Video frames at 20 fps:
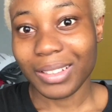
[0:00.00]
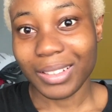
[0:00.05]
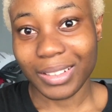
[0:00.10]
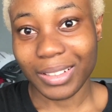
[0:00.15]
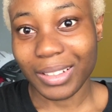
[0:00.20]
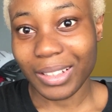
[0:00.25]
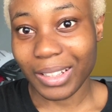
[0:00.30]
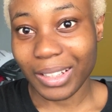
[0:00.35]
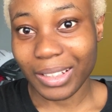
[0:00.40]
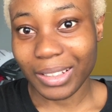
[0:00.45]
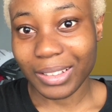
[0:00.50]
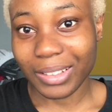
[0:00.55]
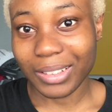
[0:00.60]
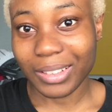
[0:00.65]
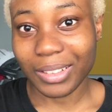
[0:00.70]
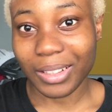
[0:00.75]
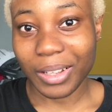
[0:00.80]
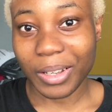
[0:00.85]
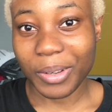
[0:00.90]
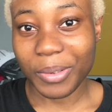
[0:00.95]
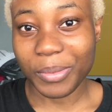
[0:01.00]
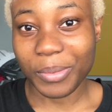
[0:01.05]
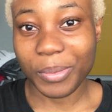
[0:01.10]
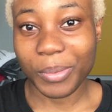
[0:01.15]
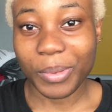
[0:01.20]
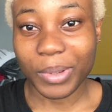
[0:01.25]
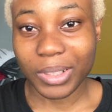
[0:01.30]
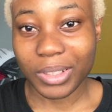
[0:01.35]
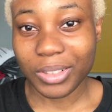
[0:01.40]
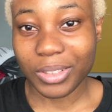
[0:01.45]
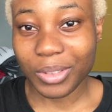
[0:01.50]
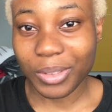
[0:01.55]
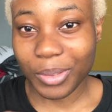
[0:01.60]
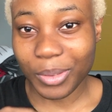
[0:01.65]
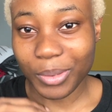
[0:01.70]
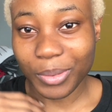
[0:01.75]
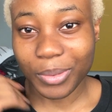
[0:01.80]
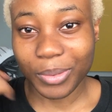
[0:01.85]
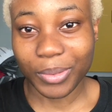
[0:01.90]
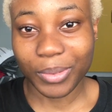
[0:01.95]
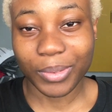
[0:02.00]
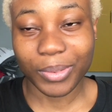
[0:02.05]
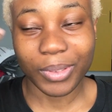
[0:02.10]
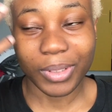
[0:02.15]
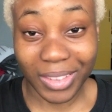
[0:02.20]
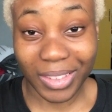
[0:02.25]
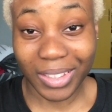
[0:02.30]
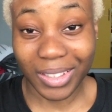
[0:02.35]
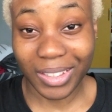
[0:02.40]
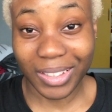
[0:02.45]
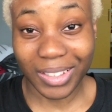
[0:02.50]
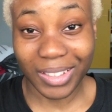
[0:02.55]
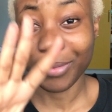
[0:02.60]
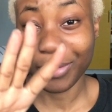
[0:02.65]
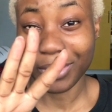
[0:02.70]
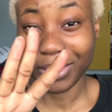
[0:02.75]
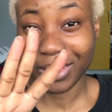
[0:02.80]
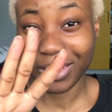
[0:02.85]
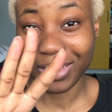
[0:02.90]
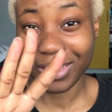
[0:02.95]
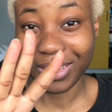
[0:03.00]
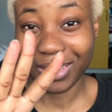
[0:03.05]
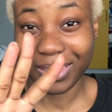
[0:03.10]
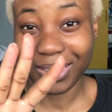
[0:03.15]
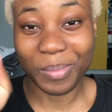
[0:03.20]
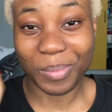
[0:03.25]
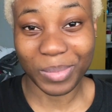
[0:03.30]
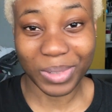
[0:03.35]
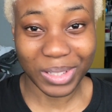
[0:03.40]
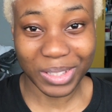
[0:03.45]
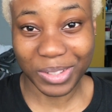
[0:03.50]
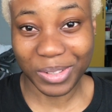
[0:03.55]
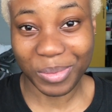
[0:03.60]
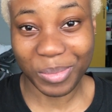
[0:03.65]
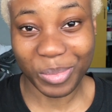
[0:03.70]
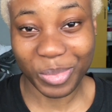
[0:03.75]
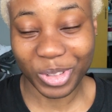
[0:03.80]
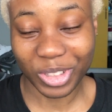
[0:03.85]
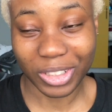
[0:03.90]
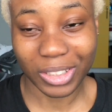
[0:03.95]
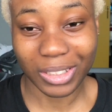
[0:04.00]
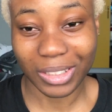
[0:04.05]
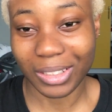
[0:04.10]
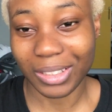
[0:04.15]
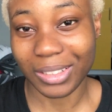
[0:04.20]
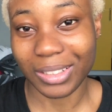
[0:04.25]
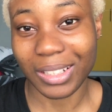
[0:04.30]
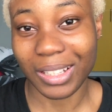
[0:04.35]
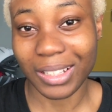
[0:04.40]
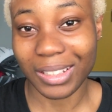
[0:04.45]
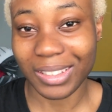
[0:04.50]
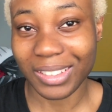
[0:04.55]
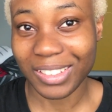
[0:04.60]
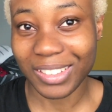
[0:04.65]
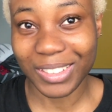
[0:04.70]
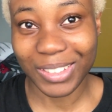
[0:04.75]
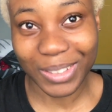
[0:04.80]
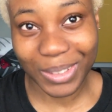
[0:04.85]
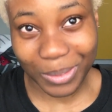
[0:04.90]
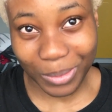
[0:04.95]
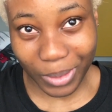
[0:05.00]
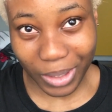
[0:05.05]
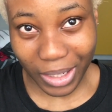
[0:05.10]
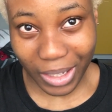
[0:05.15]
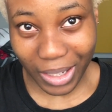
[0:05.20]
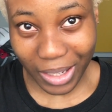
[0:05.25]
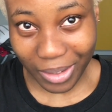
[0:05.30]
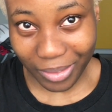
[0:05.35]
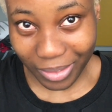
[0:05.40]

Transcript: So guys, I've washed off the hot bleaching process and this is what I have